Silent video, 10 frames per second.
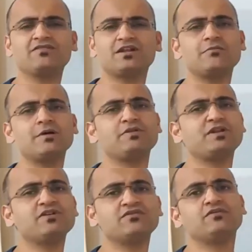After my
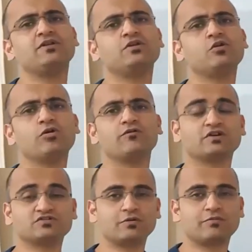previous video on
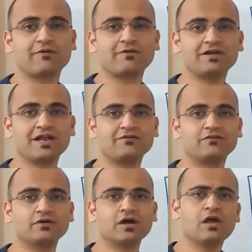virtual private
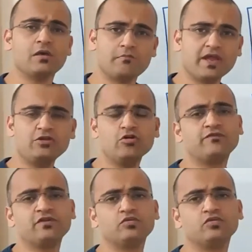network, many
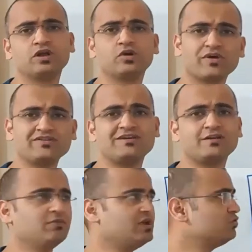of you
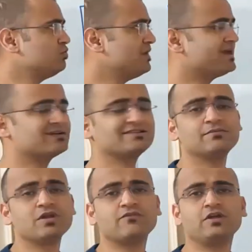requested me to make a
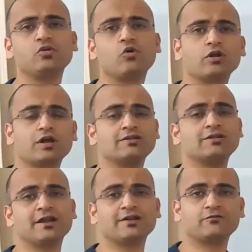similar video on
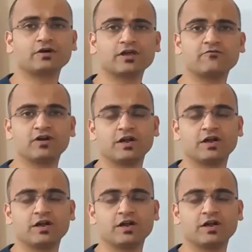other networking